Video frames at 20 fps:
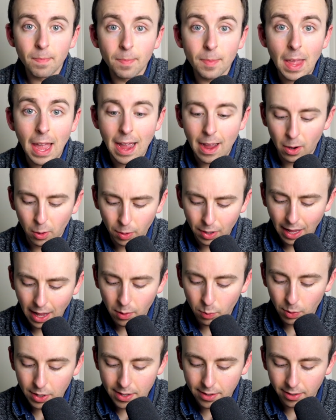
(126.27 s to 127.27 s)
Now,
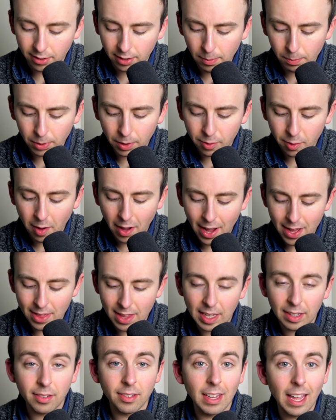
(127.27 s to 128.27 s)
can we simplify
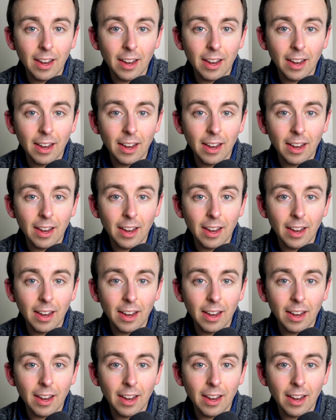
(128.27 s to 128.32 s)
this